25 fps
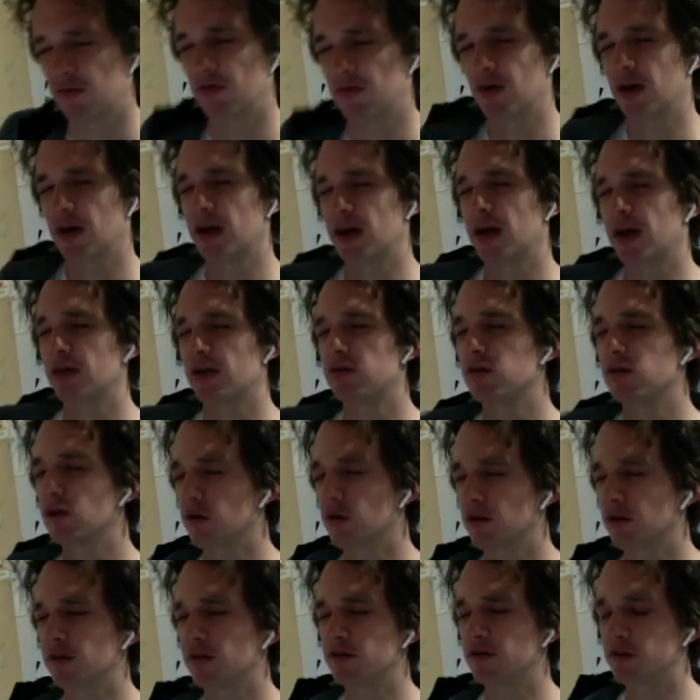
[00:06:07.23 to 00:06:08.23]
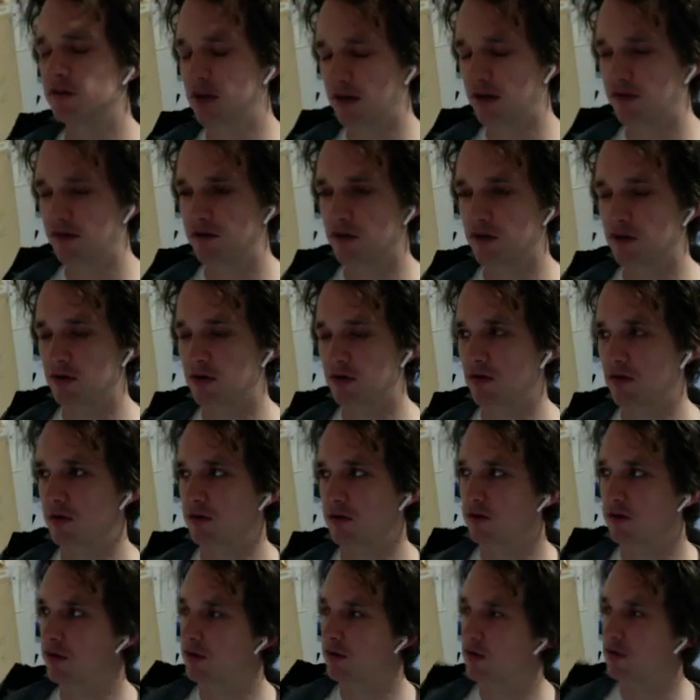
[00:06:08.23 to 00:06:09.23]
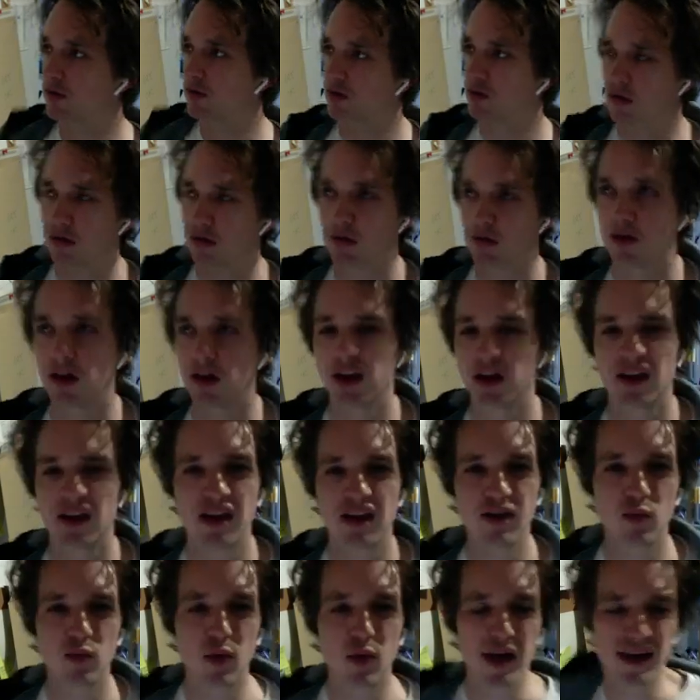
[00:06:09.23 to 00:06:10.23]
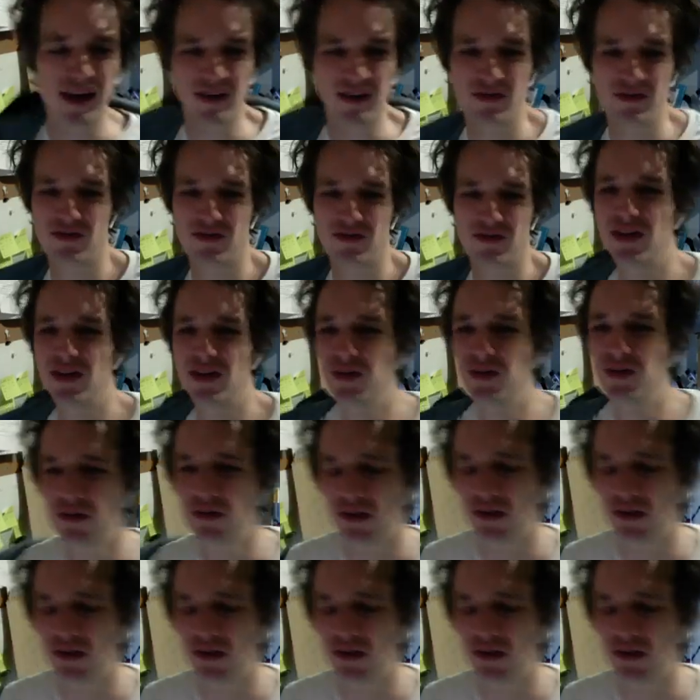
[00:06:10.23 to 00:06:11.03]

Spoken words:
I guess, north of Sheffield, so like near Wakefield,